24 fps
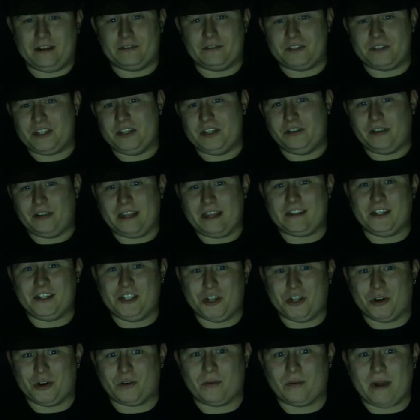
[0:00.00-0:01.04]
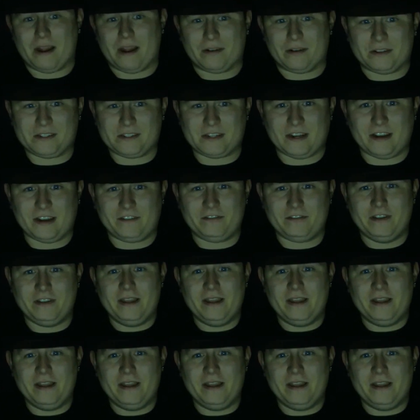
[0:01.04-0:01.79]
still get to joke around and stuff.